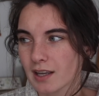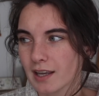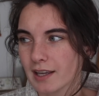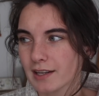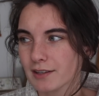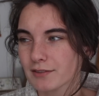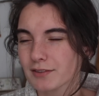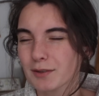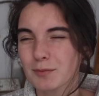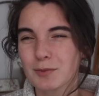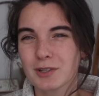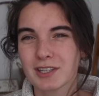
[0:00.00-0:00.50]
And
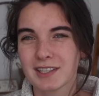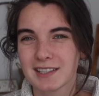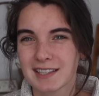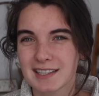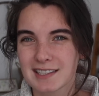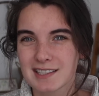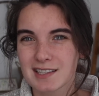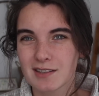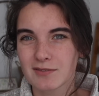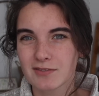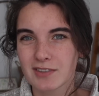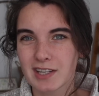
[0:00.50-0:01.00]
if I'm going to
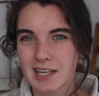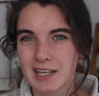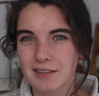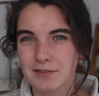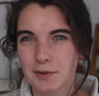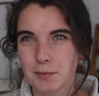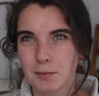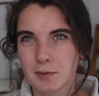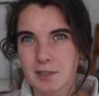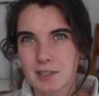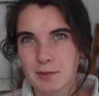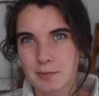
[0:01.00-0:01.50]
knit something,
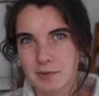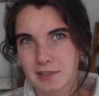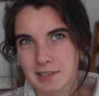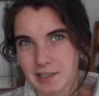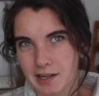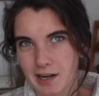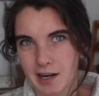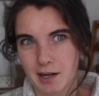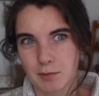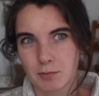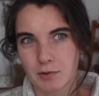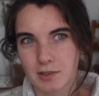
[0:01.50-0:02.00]
if I'm going to spend
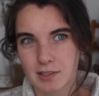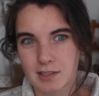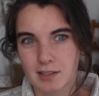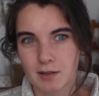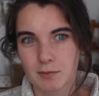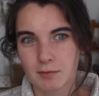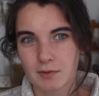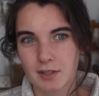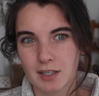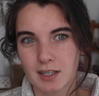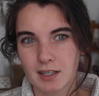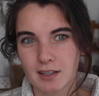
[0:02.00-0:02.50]
time on
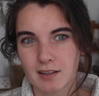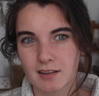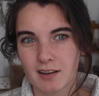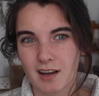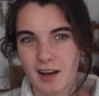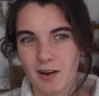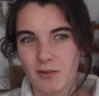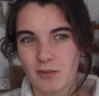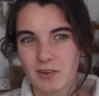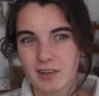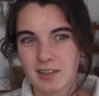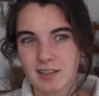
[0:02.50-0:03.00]
something,
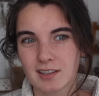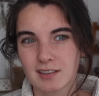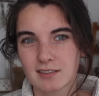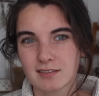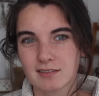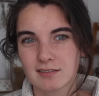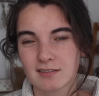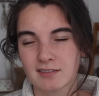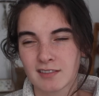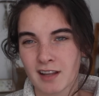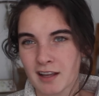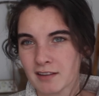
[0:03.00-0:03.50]
I want to
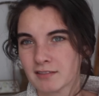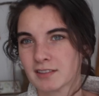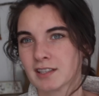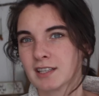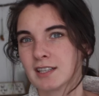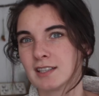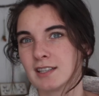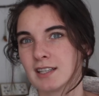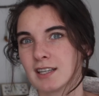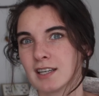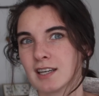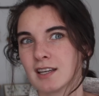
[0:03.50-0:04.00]
love
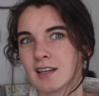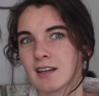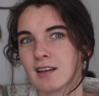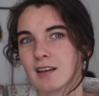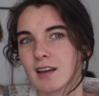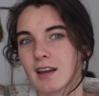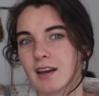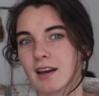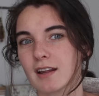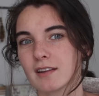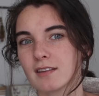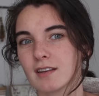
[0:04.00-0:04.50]
it in the end.
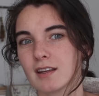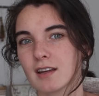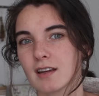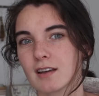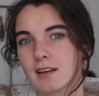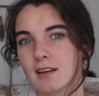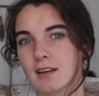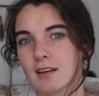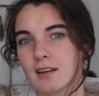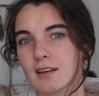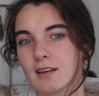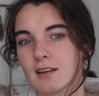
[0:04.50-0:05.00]
And I
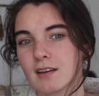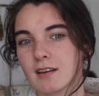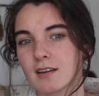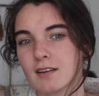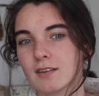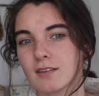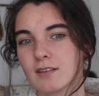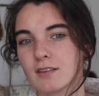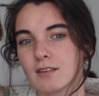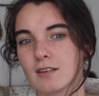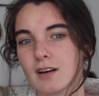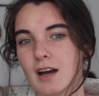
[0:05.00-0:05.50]
think
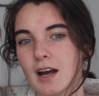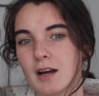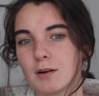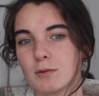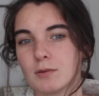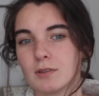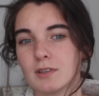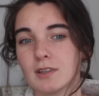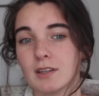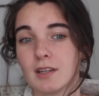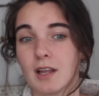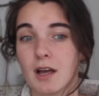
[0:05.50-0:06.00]
I
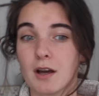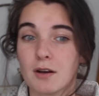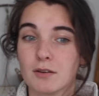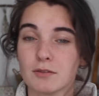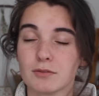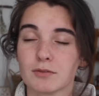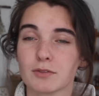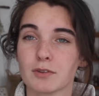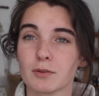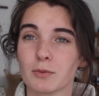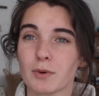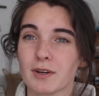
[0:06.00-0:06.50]
would
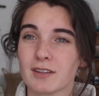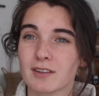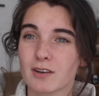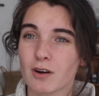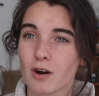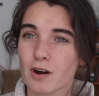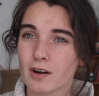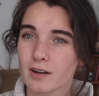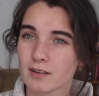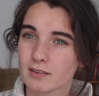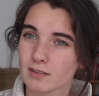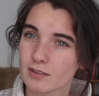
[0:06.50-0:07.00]
love the way the
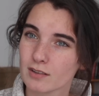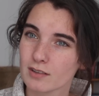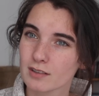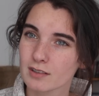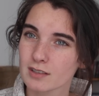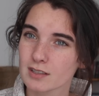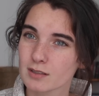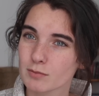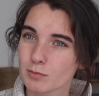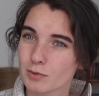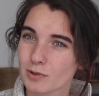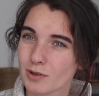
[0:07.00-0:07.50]
cardigan
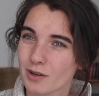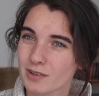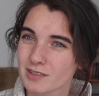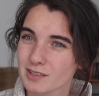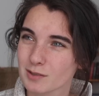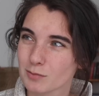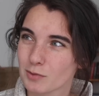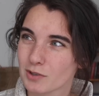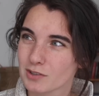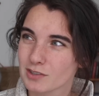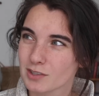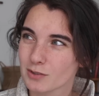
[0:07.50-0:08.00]
looks, but not
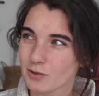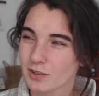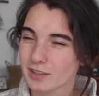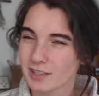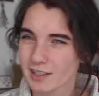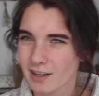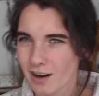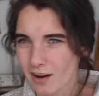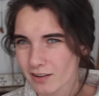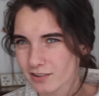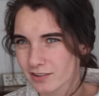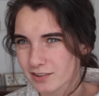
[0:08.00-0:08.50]
so much the way the
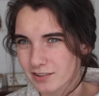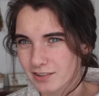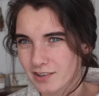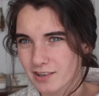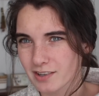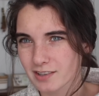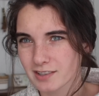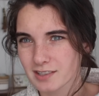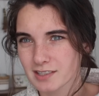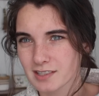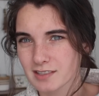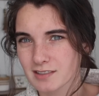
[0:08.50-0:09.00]
color
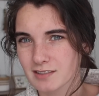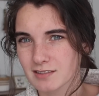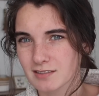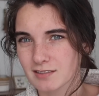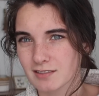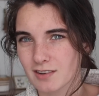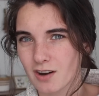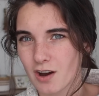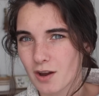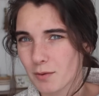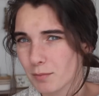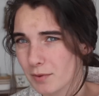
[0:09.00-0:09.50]
looks
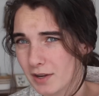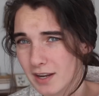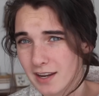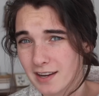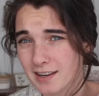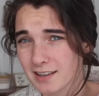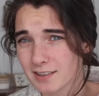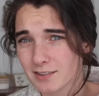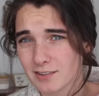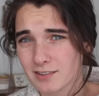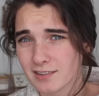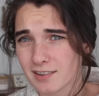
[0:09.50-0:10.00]
on
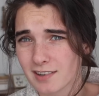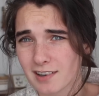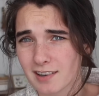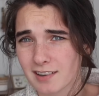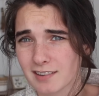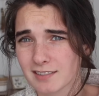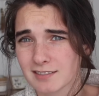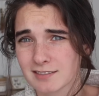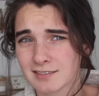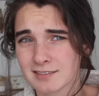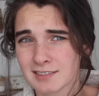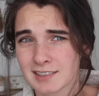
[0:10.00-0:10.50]
me
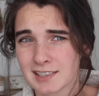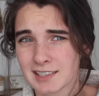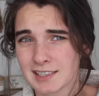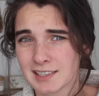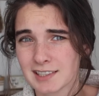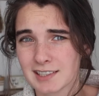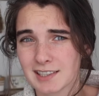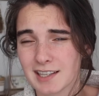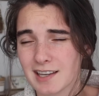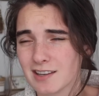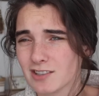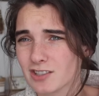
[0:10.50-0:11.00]
or
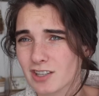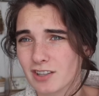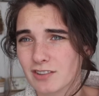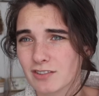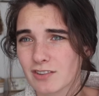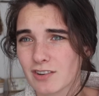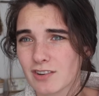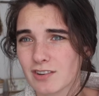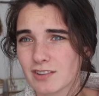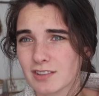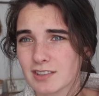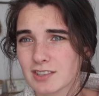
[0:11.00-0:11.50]
in
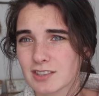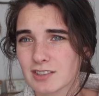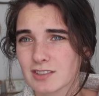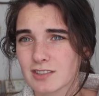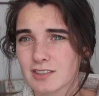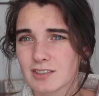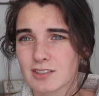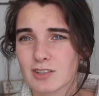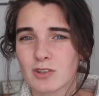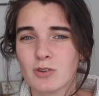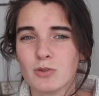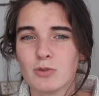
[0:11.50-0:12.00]
general. It's
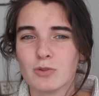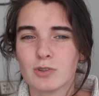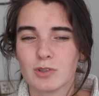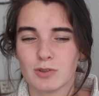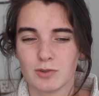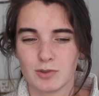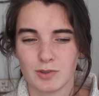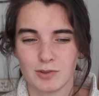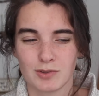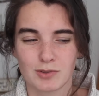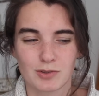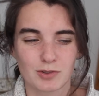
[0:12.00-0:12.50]
just too
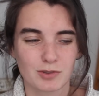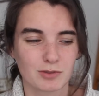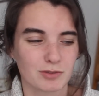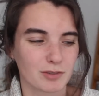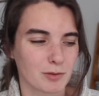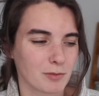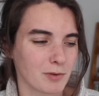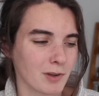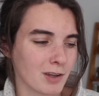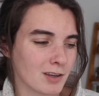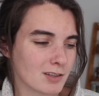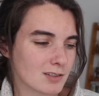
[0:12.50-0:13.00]
neutral
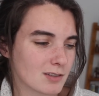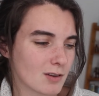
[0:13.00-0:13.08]
for me.